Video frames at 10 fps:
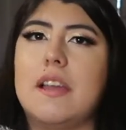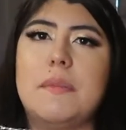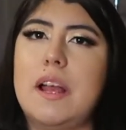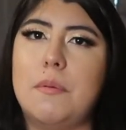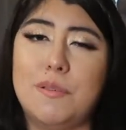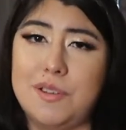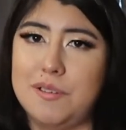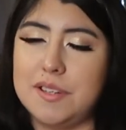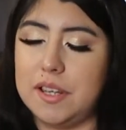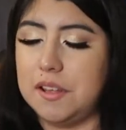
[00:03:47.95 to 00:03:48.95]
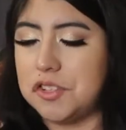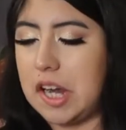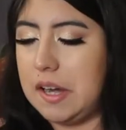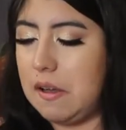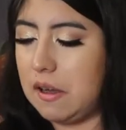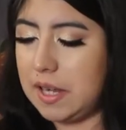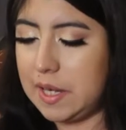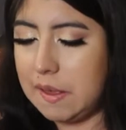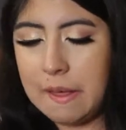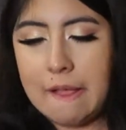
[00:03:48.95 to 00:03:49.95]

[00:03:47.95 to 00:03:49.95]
I mean, I won't know until I try it on,